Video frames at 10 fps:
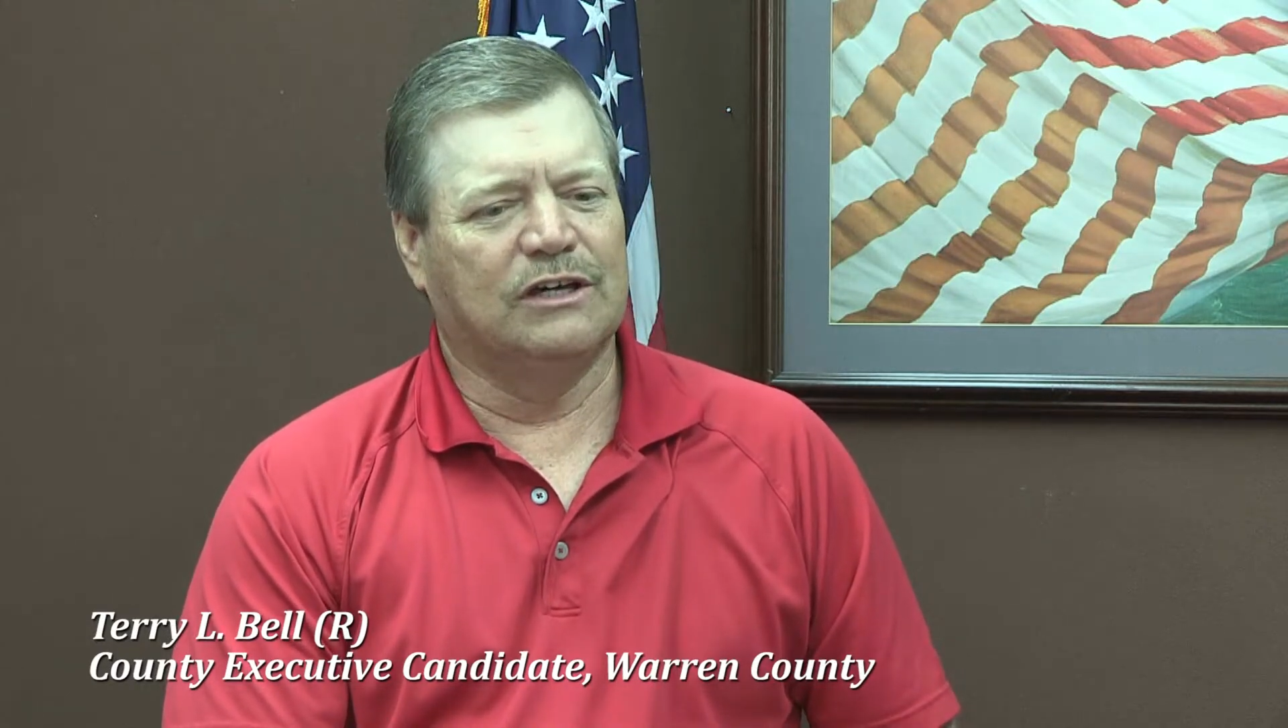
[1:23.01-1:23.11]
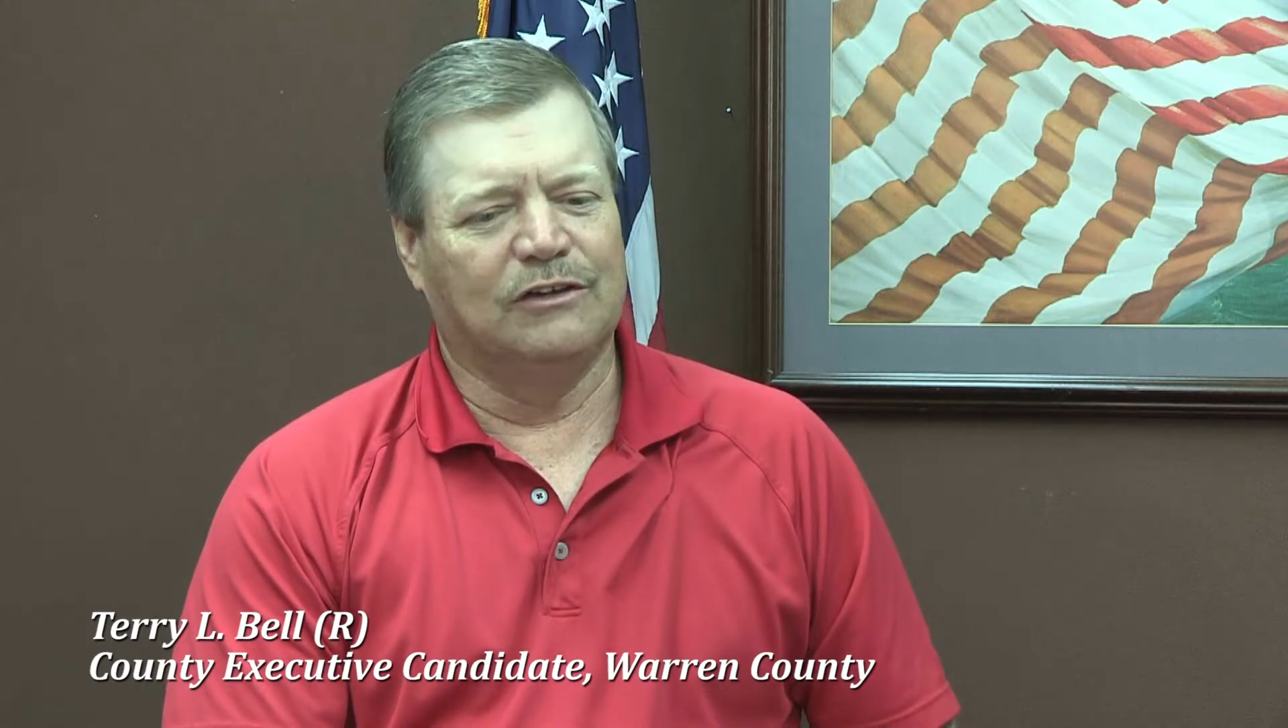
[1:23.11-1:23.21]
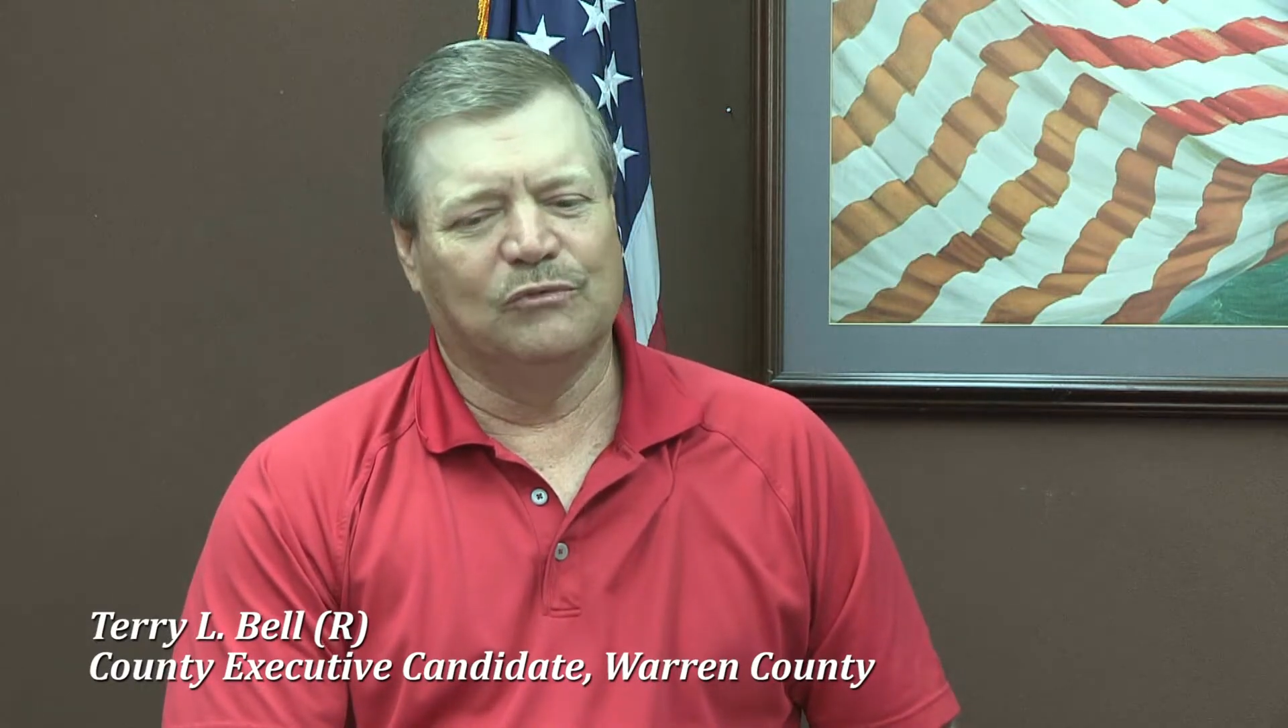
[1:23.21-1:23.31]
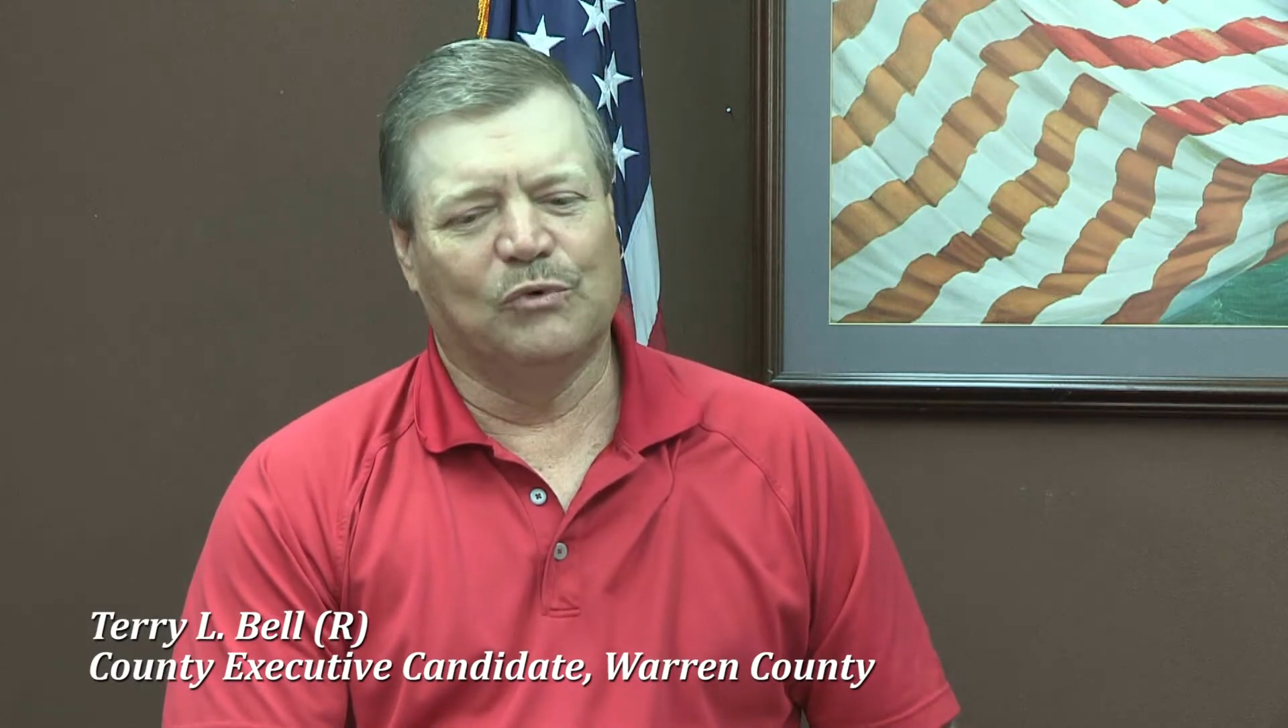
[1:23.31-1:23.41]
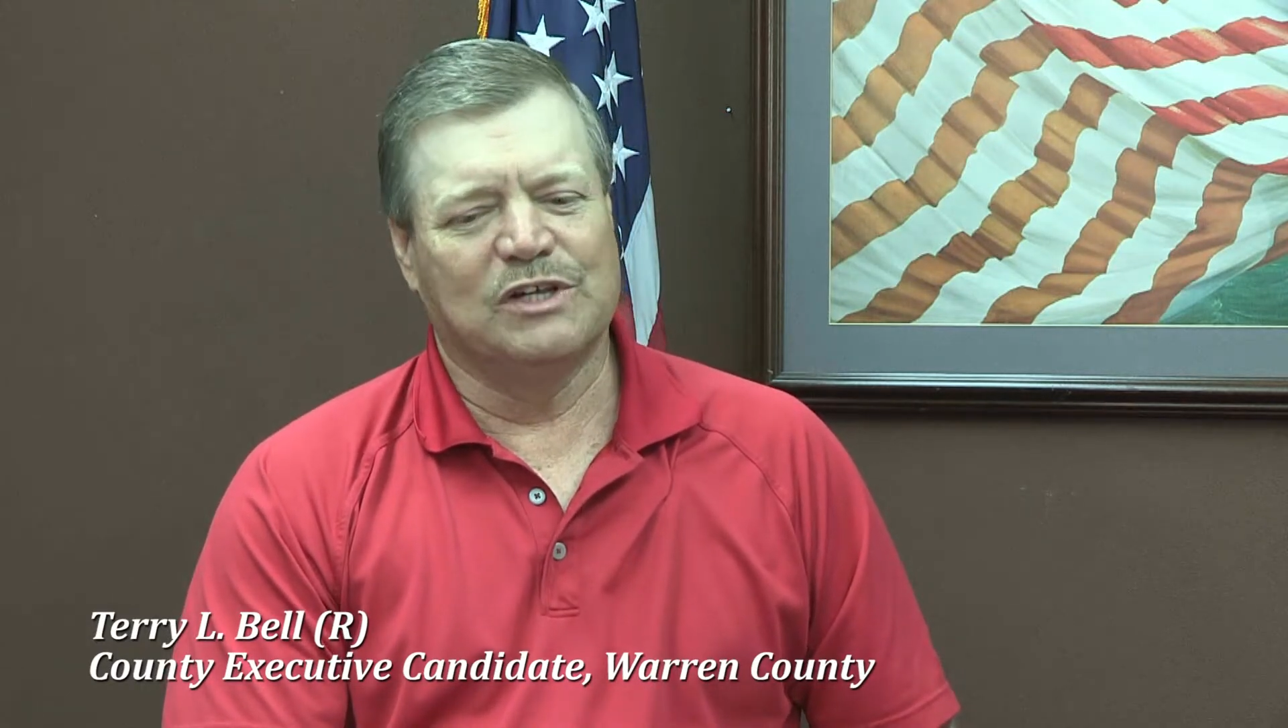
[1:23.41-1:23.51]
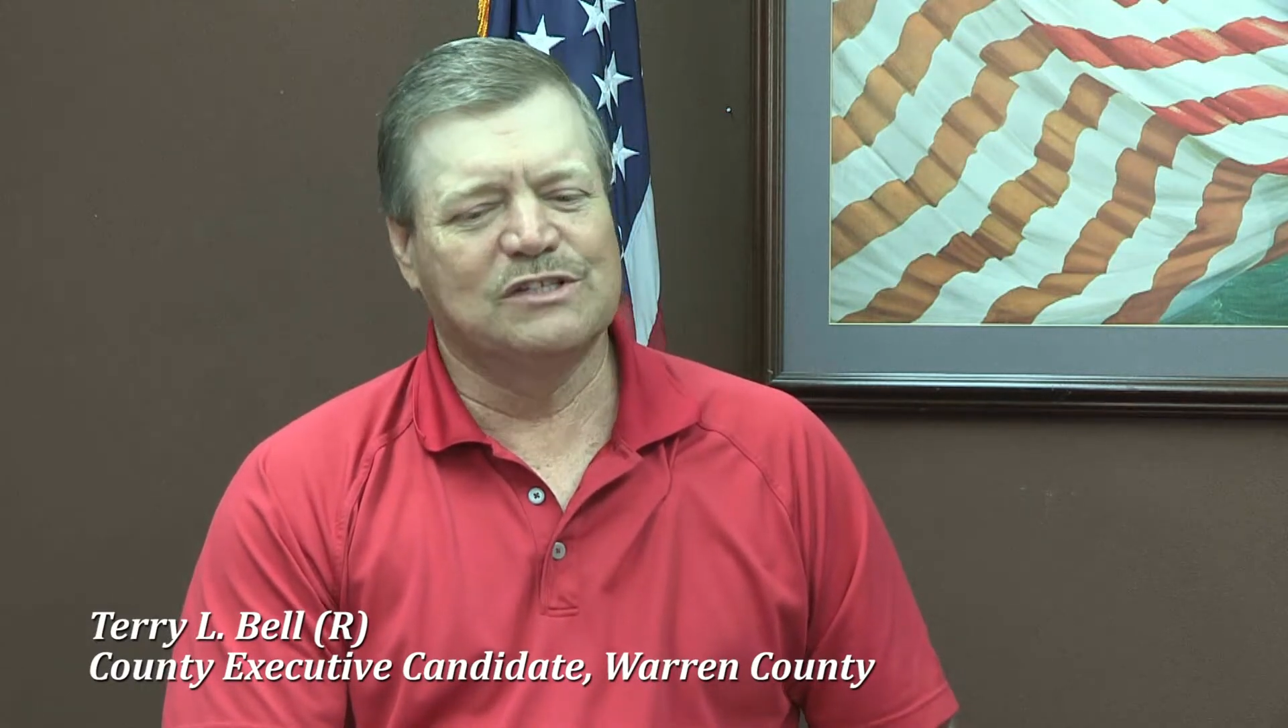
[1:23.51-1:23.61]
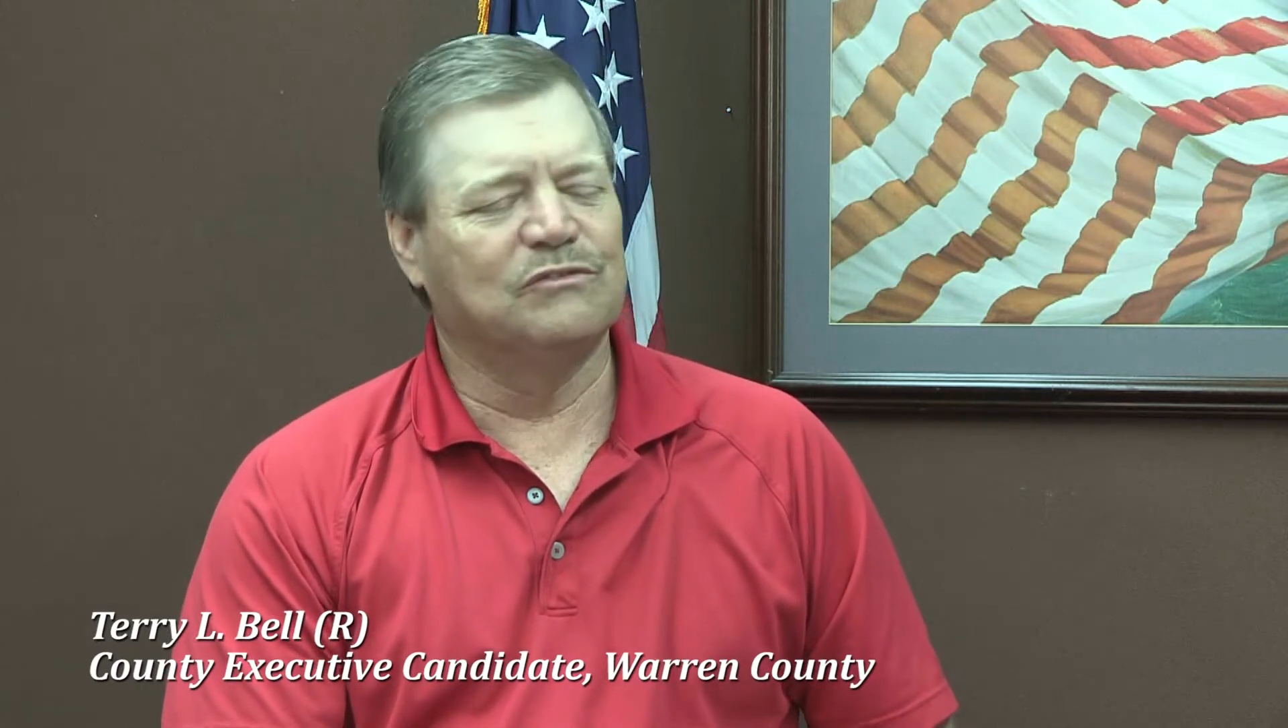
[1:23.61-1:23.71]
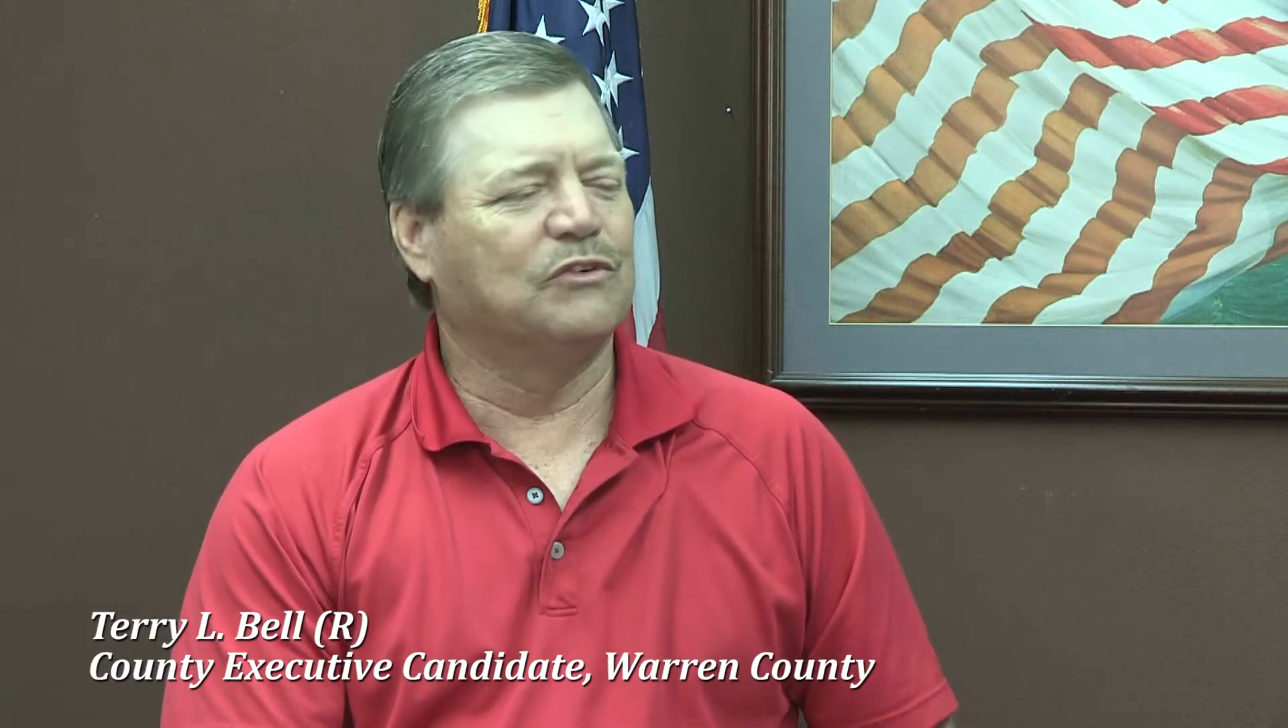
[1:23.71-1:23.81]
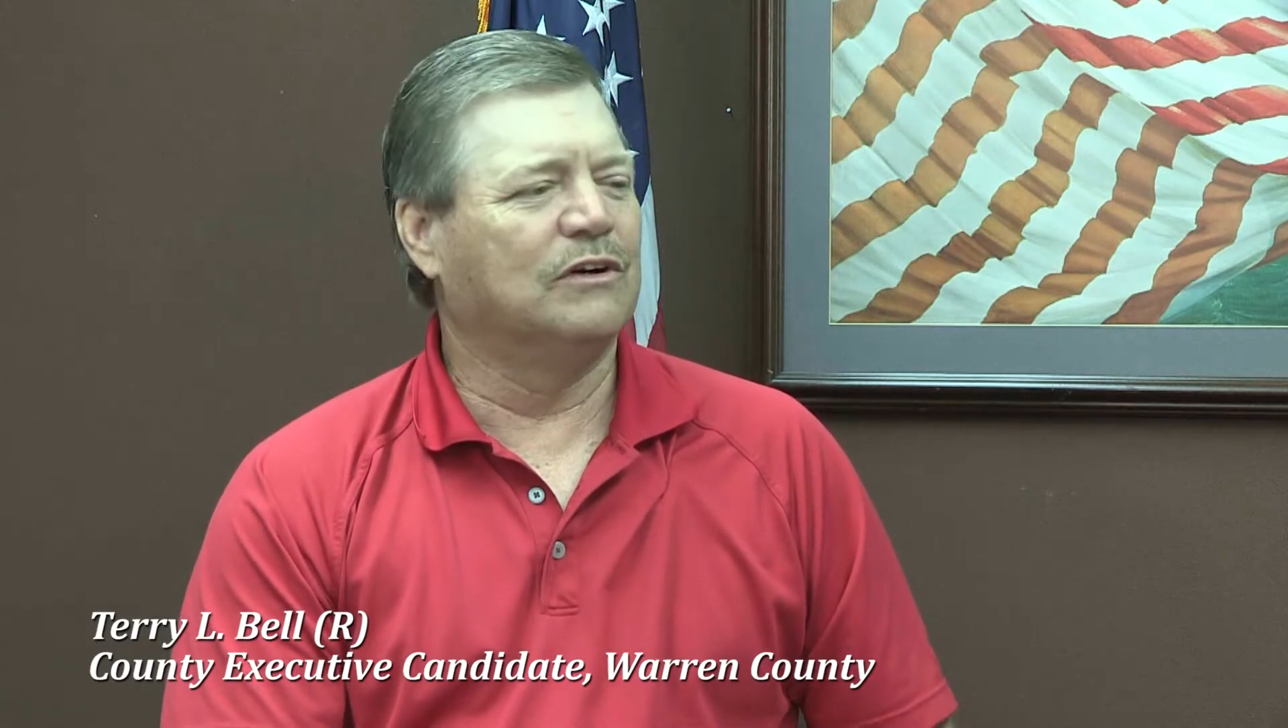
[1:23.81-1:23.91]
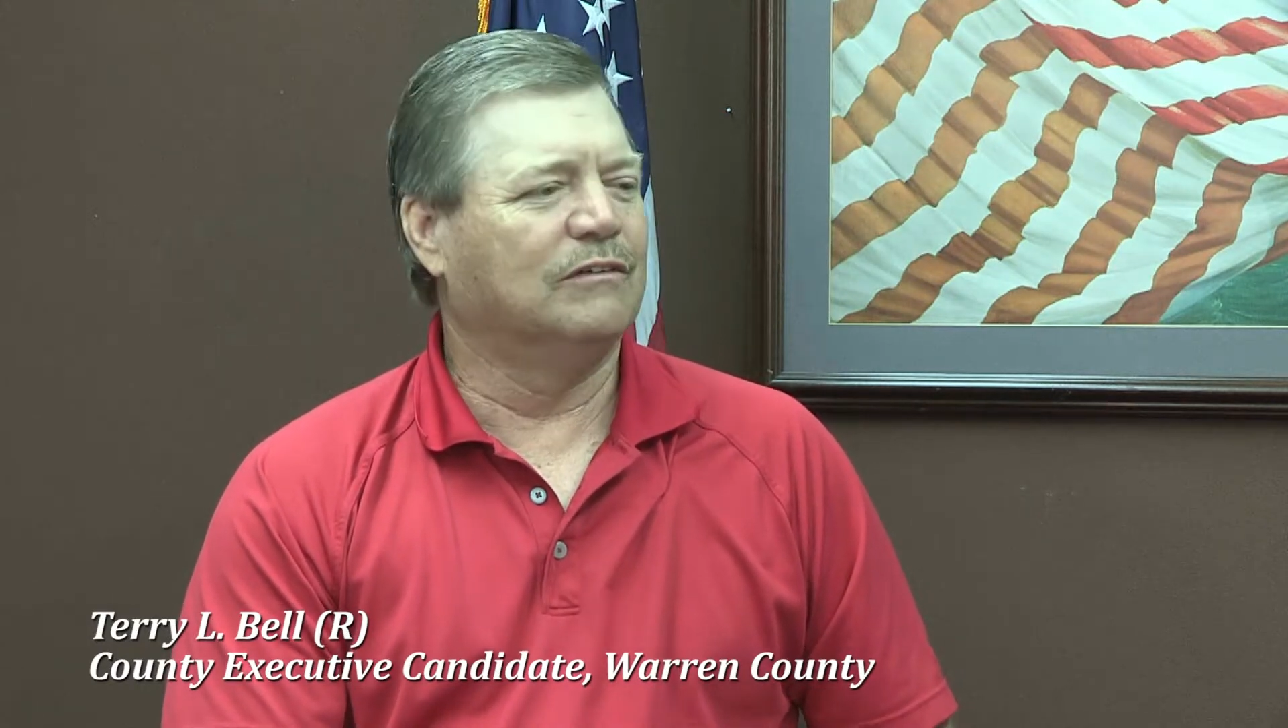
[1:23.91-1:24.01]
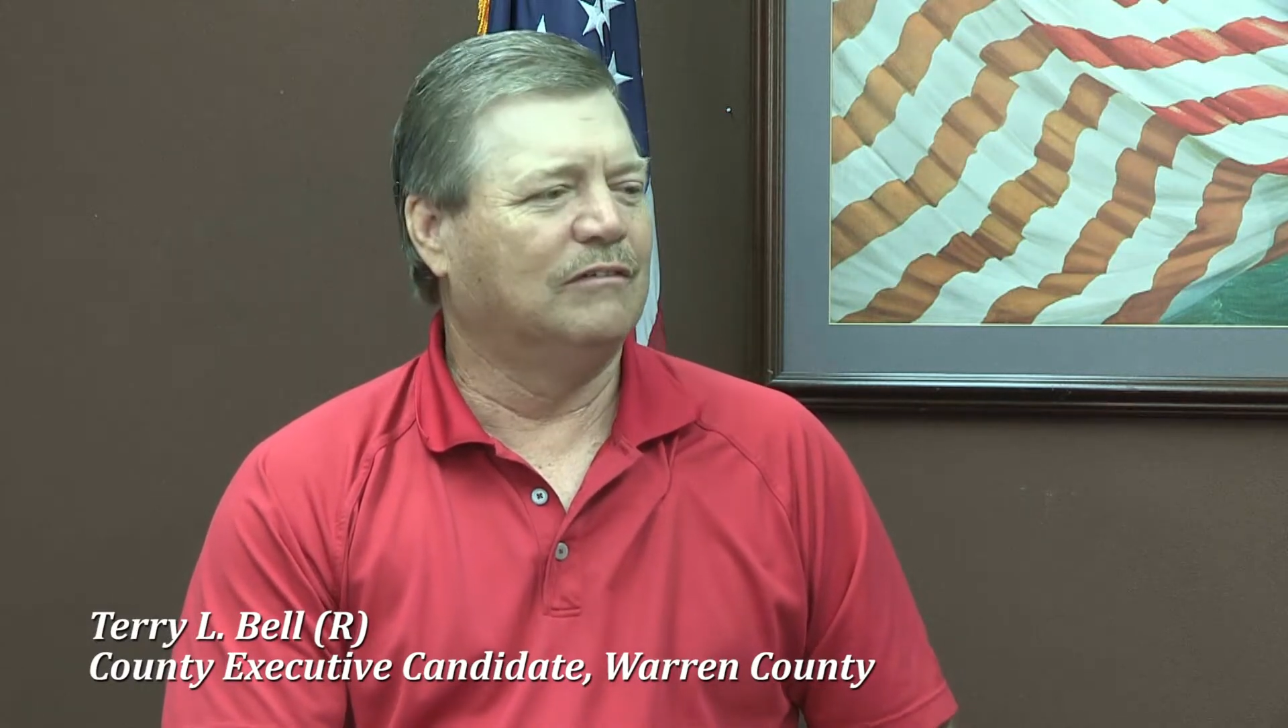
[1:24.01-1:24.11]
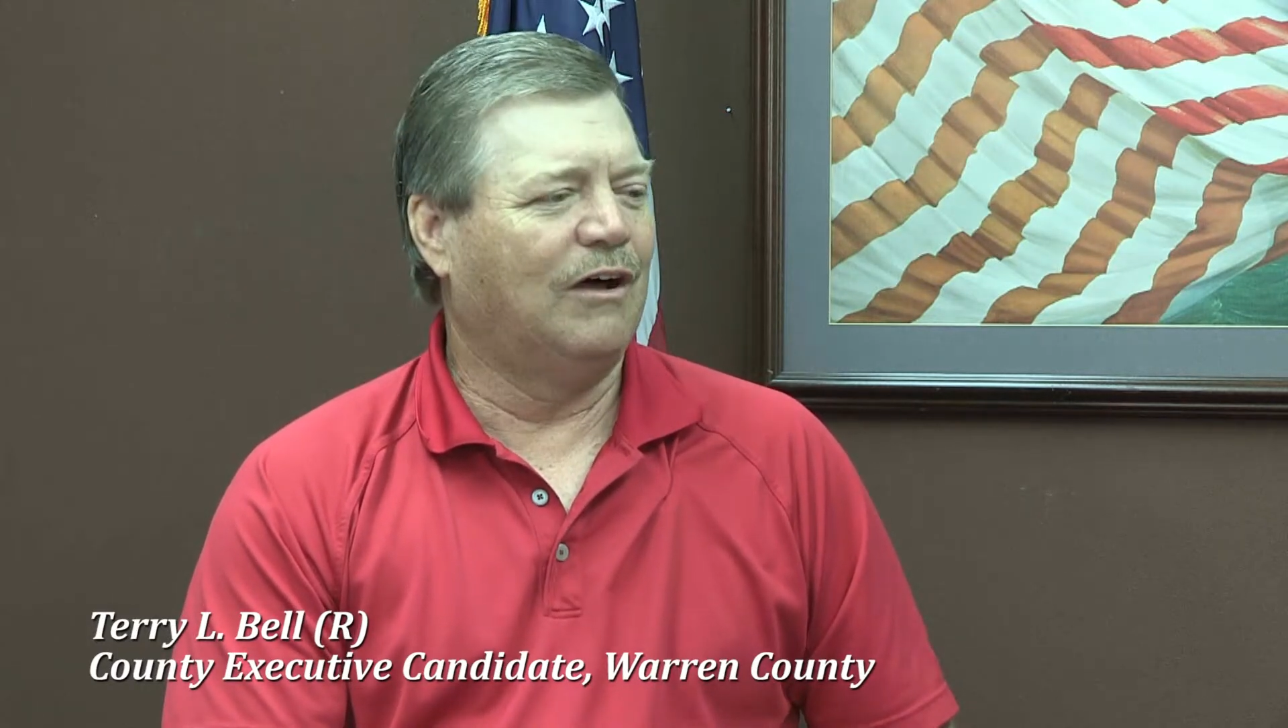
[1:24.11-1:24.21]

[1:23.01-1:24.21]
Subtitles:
And if it wasn't for